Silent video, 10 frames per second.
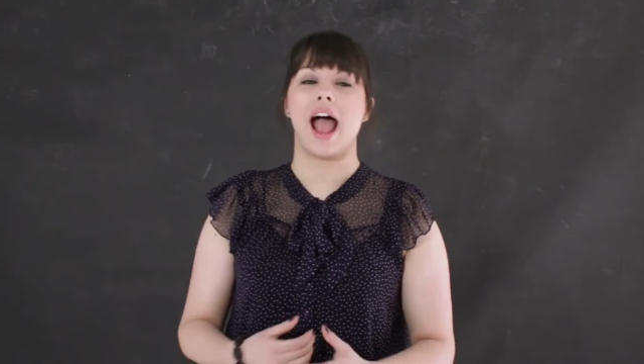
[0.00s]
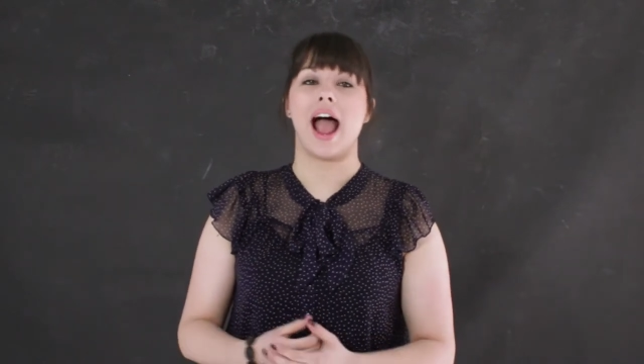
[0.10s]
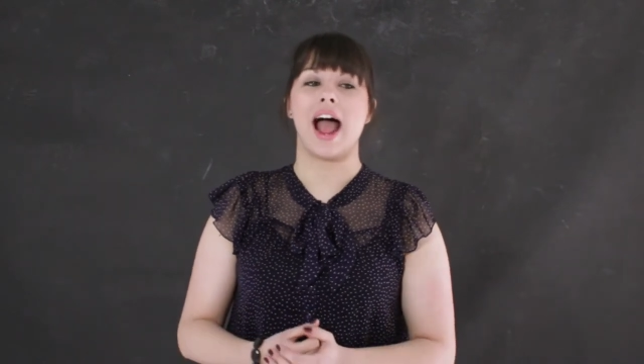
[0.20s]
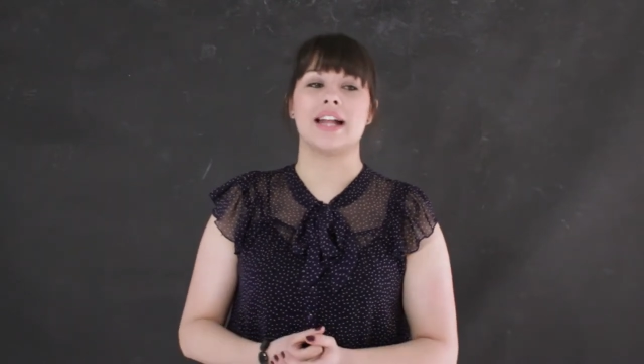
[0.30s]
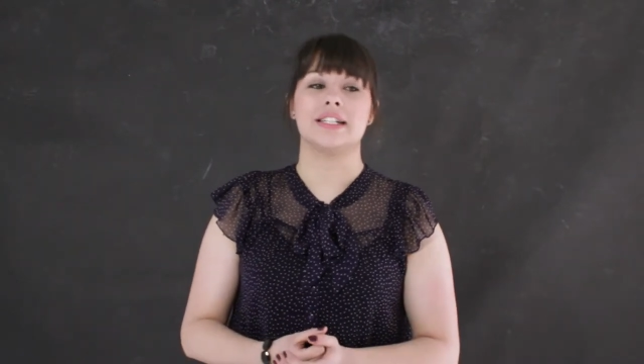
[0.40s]

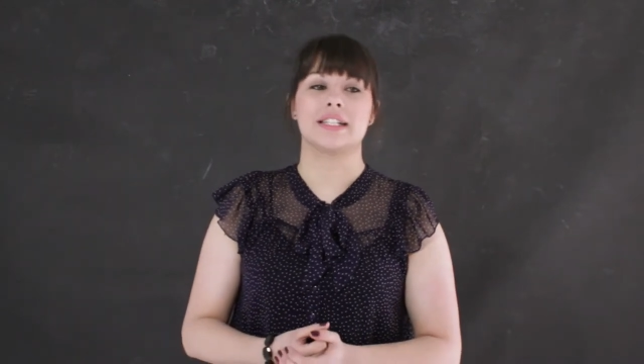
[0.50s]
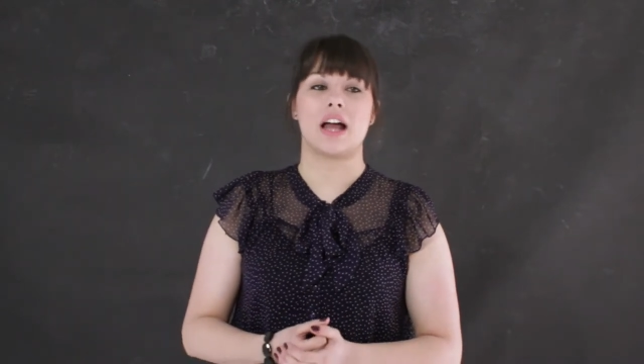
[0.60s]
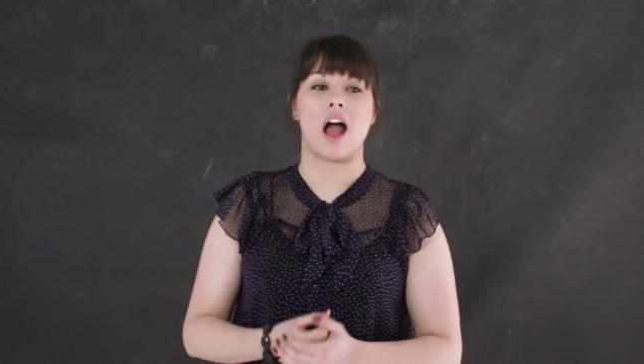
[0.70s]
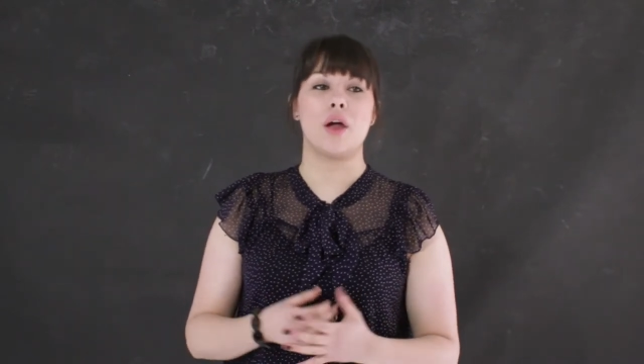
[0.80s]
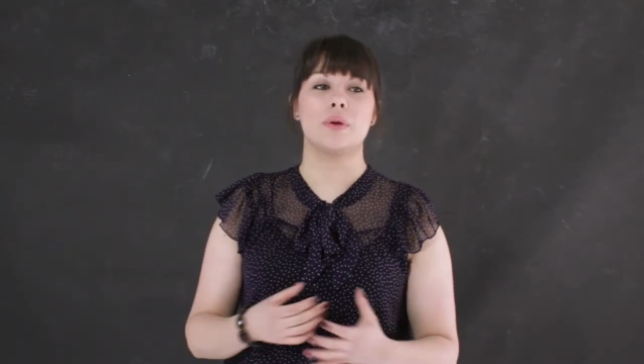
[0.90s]
And
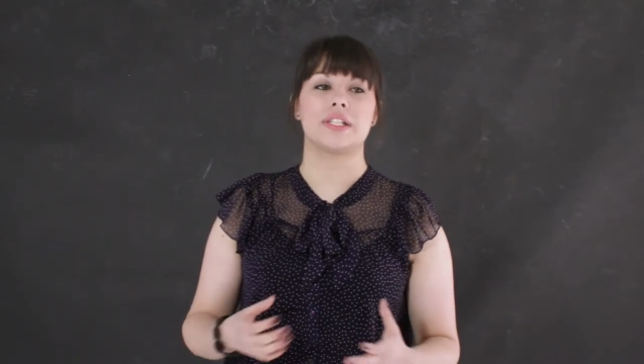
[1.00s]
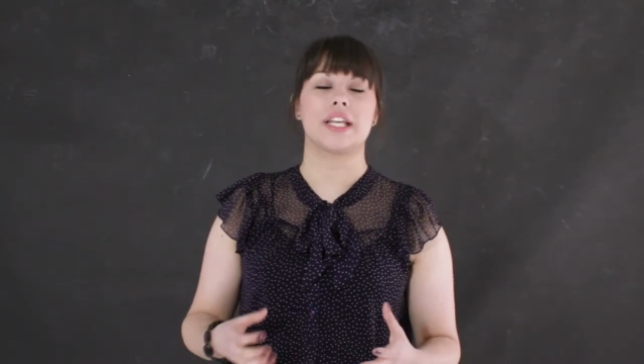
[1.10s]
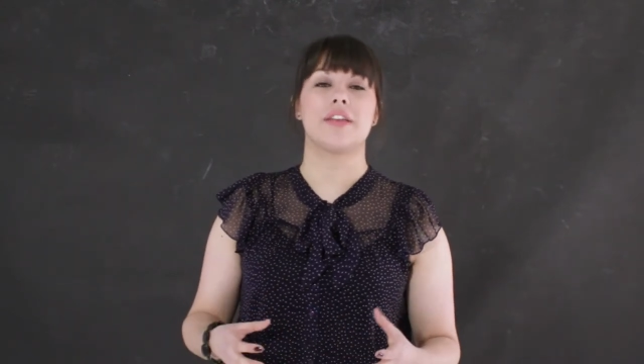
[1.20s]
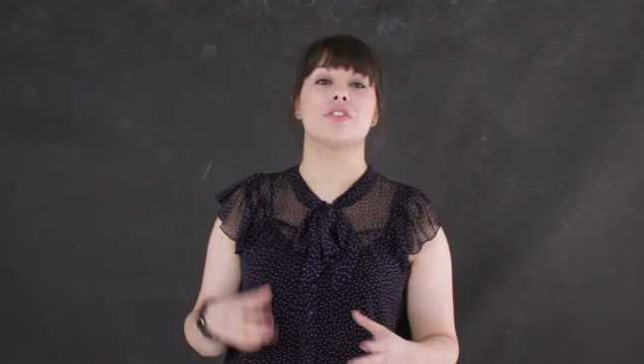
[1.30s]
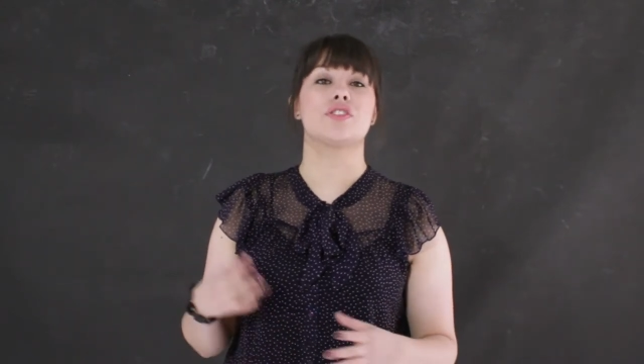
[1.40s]
I always
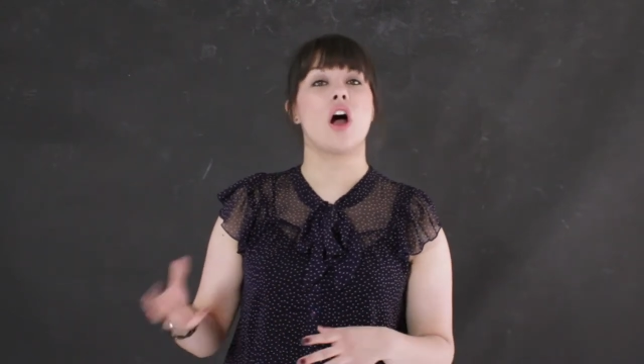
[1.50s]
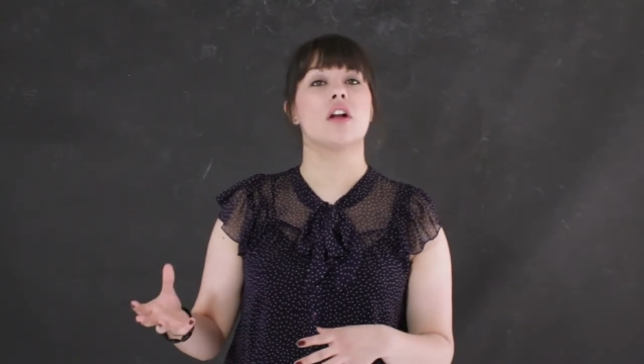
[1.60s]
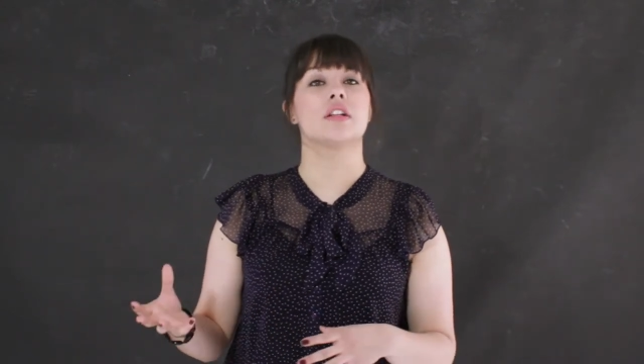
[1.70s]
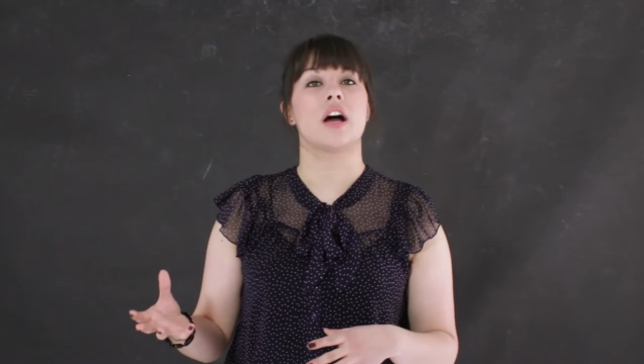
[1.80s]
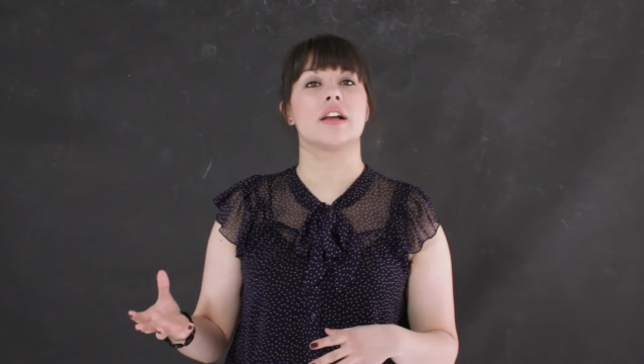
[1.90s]
think if you start
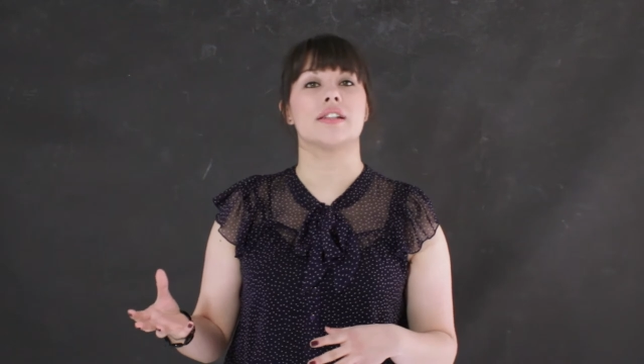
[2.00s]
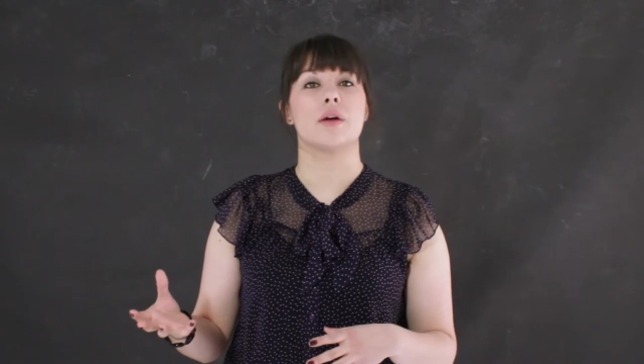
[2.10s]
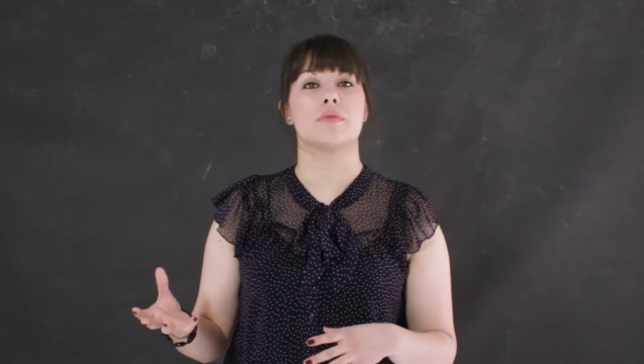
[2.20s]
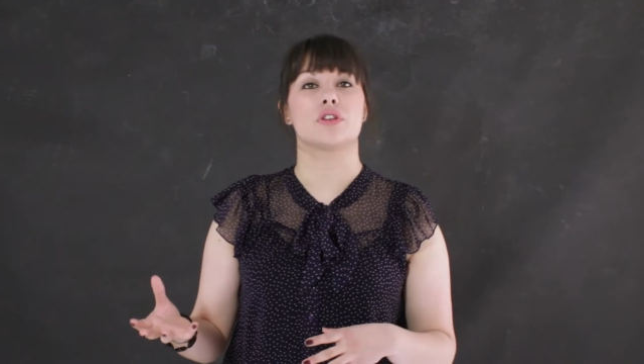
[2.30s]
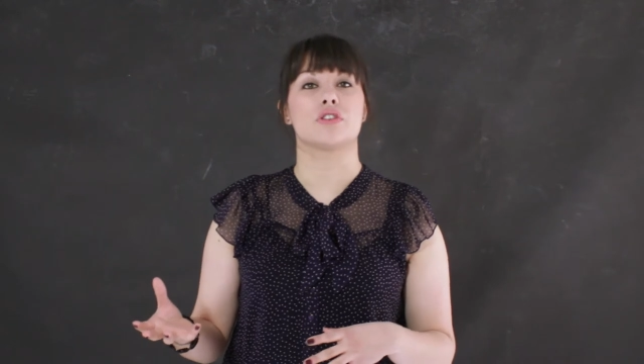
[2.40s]
on a nice note
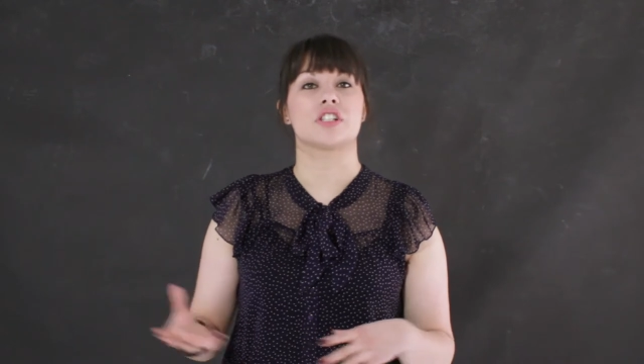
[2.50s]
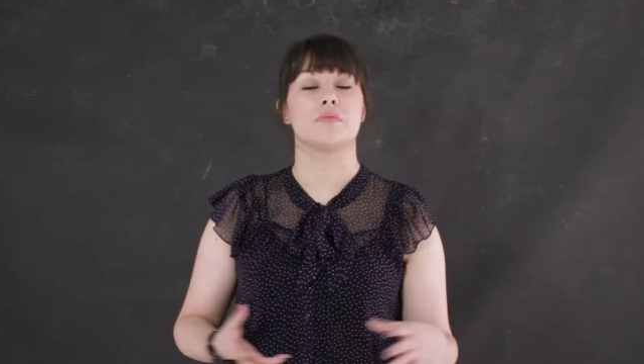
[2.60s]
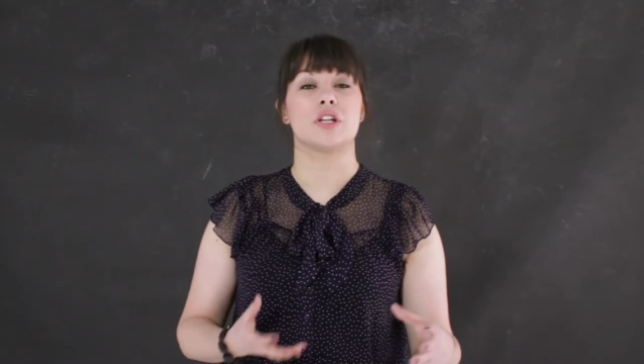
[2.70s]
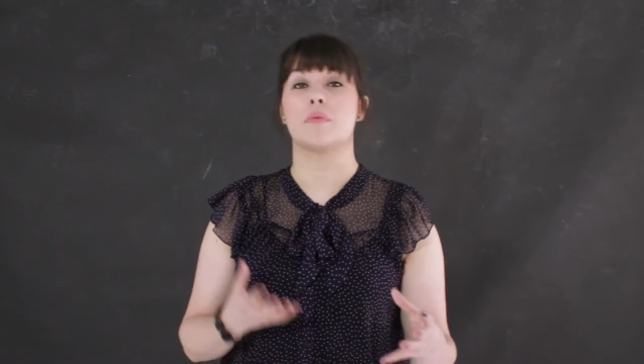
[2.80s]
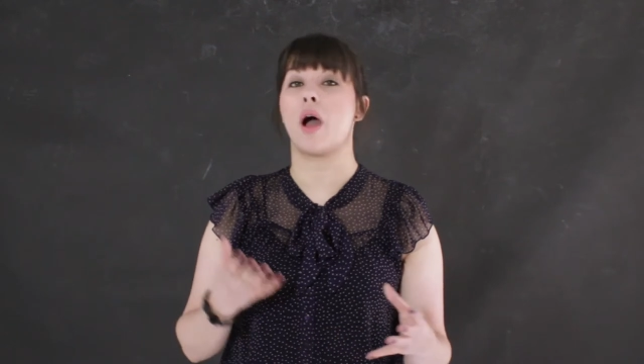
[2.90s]
with a
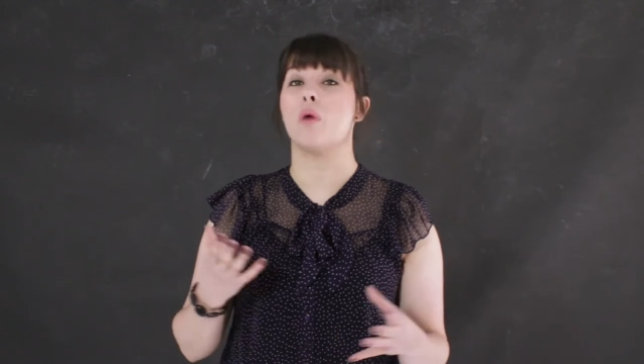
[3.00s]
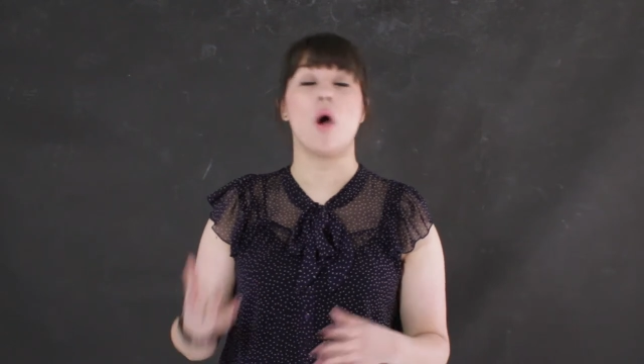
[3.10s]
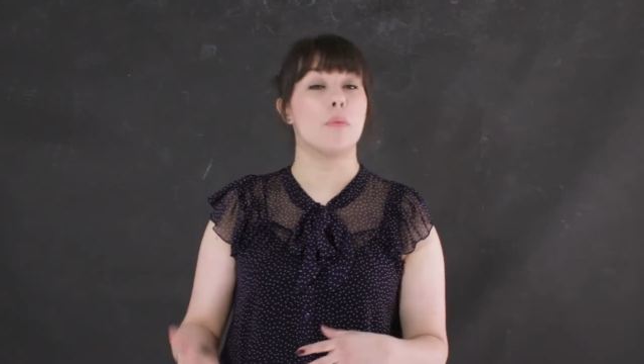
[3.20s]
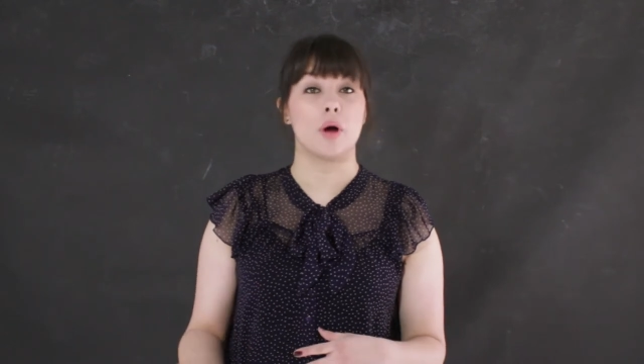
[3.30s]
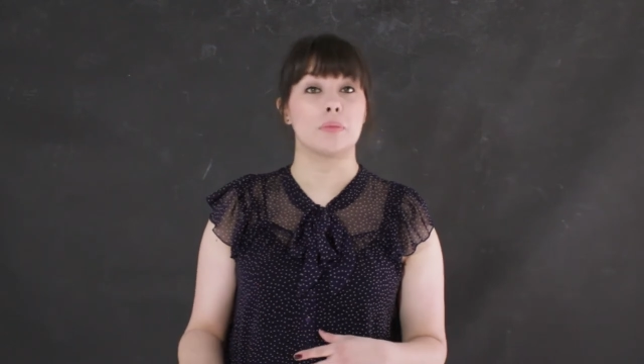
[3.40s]
customer, no matter
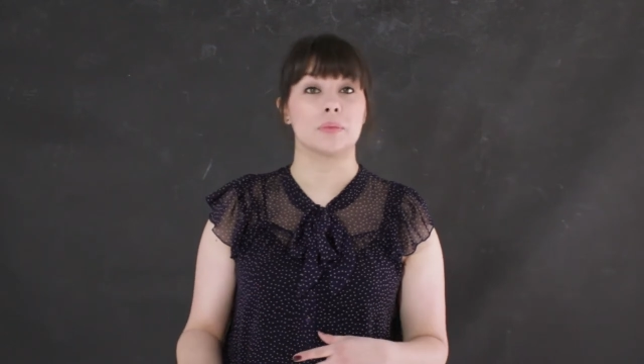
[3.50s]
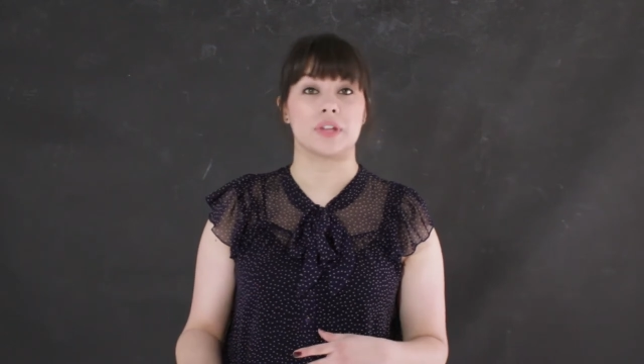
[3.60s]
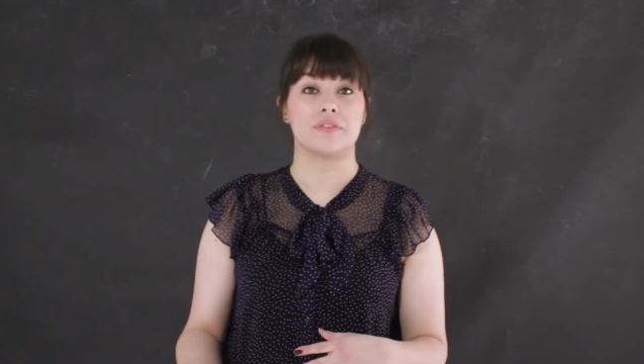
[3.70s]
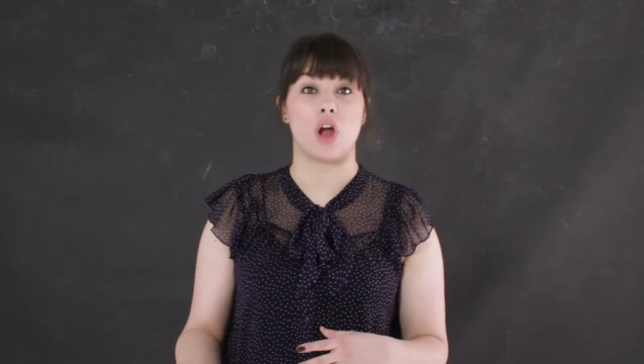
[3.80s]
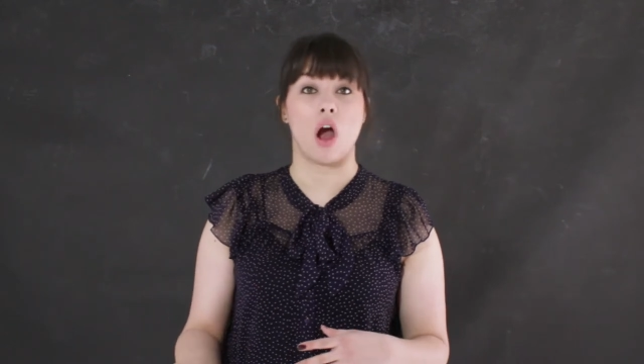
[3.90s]
what problem
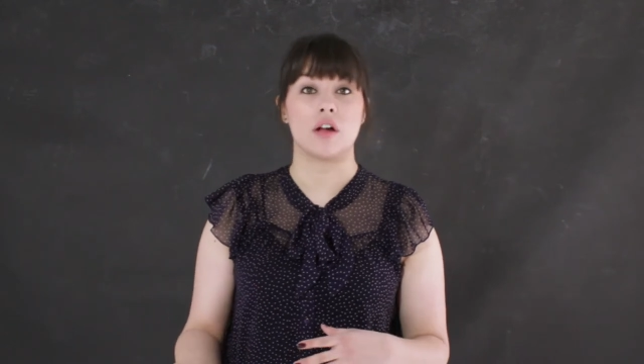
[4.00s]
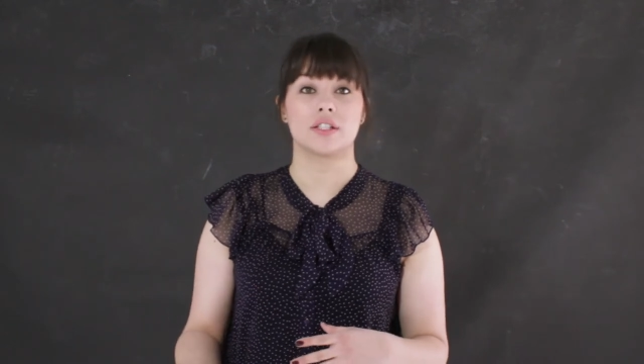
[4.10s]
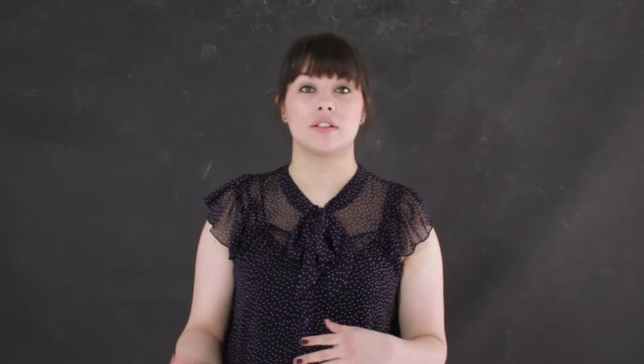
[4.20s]
they've got,